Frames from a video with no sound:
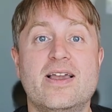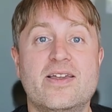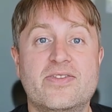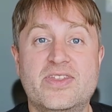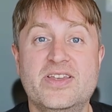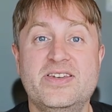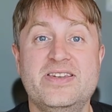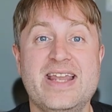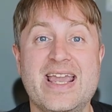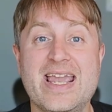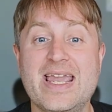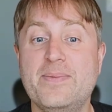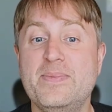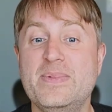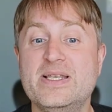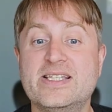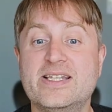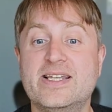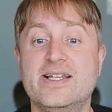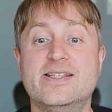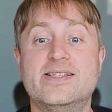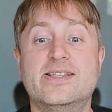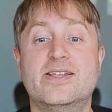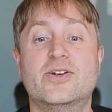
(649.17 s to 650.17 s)
the name is
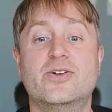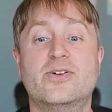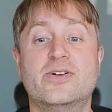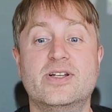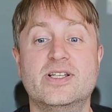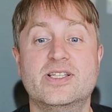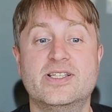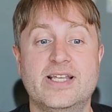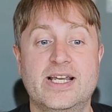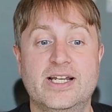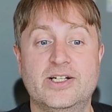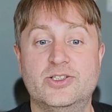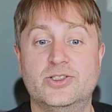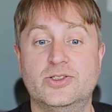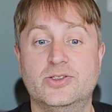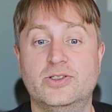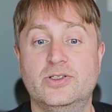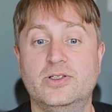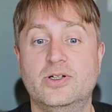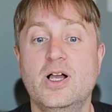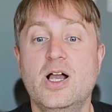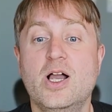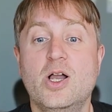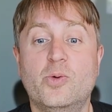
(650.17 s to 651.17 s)
considered
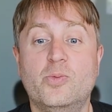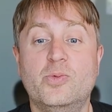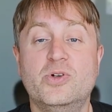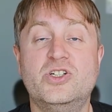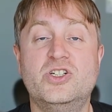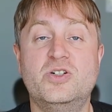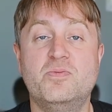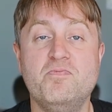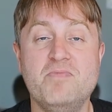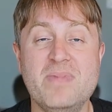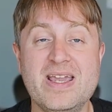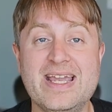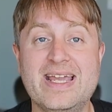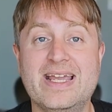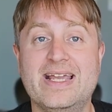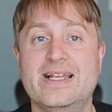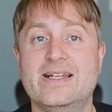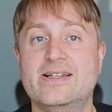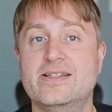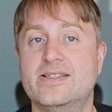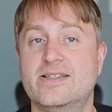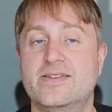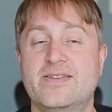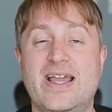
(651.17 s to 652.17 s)
essential, which
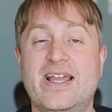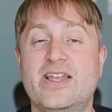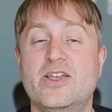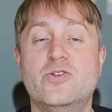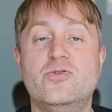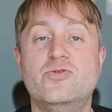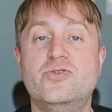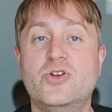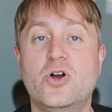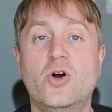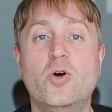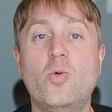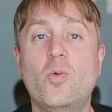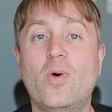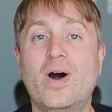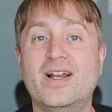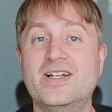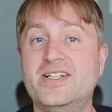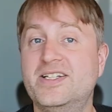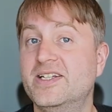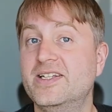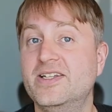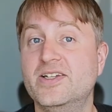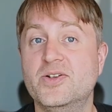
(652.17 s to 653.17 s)
means that you don't
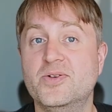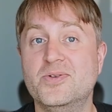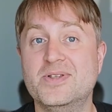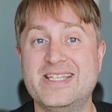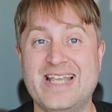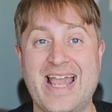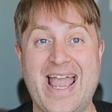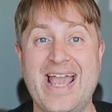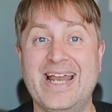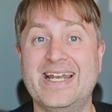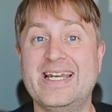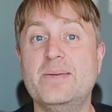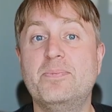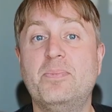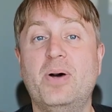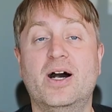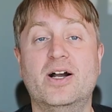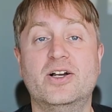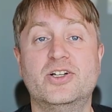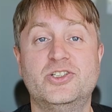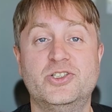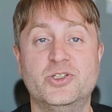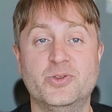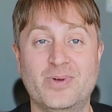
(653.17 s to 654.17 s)
want to use any
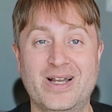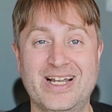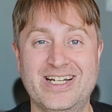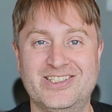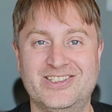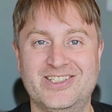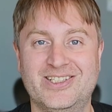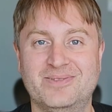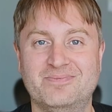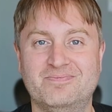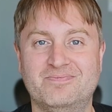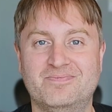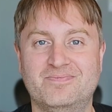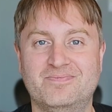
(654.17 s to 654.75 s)
punctuation.